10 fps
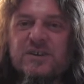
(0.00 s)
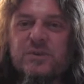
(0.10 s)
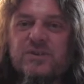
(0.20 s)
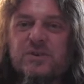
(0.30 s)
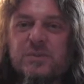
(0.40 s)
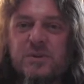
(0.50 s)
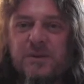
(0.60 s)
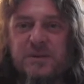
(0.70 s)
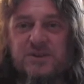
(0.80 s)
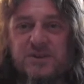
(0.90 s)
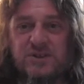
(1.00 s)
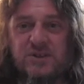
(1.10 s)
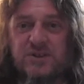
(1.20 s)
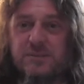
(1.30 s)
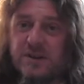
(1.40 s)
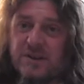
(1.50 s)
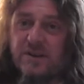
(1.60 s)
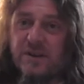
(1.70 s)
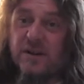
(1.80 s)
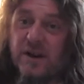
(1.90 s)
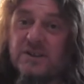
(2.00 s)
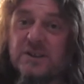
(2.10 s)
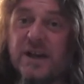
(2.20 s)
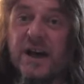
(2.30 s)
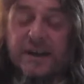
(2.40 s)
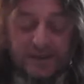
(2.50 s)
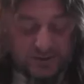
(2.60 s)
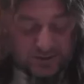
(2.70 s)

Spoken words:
with some of the peppers that Joe sent me that are actually aji.